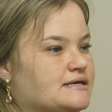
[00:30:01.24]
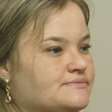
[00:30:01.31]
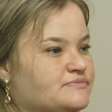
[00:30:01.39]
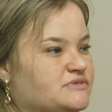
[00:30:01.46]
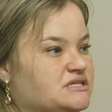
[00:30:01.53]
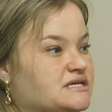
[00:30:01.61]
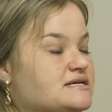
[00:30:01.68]

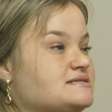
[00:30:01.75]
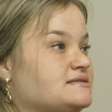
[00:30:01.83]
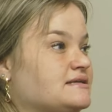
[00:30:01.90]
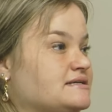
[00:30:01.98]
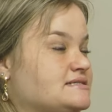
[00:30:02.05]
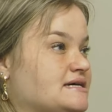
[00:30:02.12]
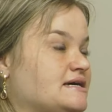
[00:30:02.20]
yes,
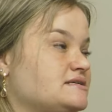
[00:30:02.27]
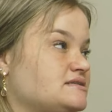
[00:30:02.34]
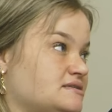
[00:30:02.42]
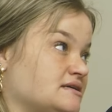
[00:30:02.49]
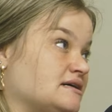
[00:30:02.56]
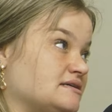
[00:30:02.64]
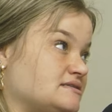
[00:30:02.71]
they
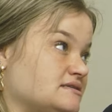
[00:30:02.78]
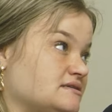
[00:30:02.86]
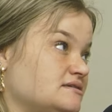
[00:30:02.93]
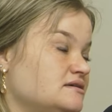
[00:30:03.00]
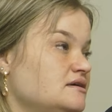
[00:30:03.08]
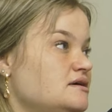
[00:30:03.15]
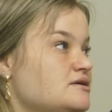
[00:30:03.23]
taste
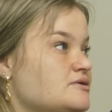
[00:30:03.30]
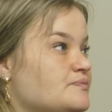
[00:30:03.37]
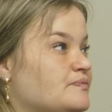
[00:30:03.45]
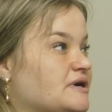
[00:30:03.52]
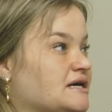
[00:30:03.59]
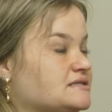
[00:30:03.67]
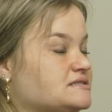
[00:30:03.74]
nicer,
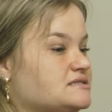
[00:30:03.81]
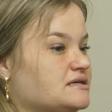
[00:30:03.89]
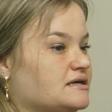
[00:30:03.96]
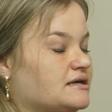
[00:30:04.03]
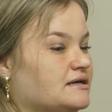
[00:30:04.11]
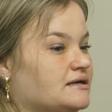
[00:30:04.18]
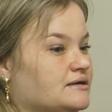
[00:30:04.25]
but
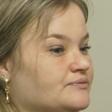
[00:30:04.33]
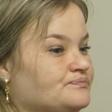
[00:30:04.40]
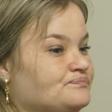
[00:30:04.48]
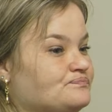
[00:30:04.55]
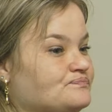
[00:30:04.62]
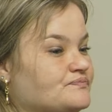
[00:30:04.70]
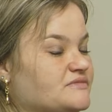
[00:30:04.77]

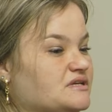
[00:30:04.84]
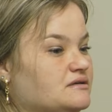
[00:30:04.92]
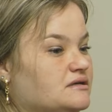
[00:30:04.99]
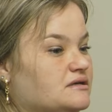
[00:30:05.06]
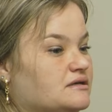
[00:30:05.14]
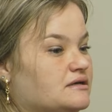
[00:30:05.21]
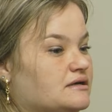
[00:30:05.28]

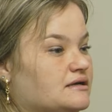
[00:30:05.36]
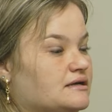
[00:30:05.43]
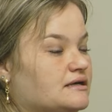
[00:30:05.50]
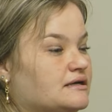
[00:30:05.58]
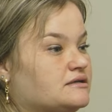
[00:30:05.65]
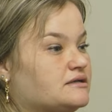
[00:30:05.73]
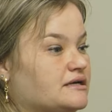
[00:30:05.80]

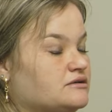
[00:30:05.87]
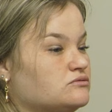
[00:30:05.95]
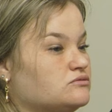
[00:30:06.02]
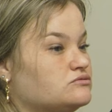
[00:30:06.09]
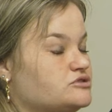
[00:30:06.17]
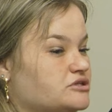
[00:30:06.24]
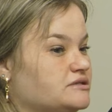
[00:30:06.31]
it can
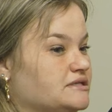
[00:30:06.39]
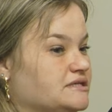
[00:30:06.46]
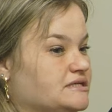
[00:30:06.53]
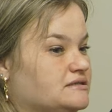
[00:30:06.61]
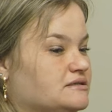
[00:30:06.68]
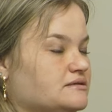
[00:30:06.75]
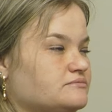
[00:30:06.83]
also
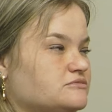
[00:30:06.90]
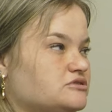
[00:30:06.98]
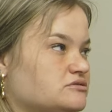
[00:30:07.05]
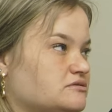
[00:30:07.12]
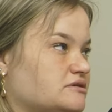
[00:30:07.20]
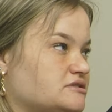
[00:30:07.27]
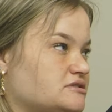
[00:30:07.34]
lead them to
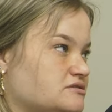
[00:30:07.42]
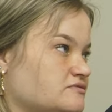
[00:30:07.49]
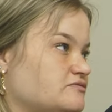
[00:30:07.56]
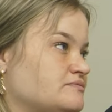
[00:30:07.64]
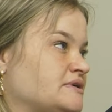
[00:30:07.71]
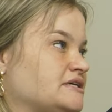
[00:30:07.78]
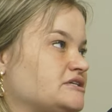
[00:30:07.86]
crystal
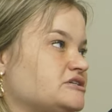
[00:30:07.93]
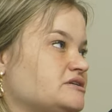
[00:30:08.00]
formation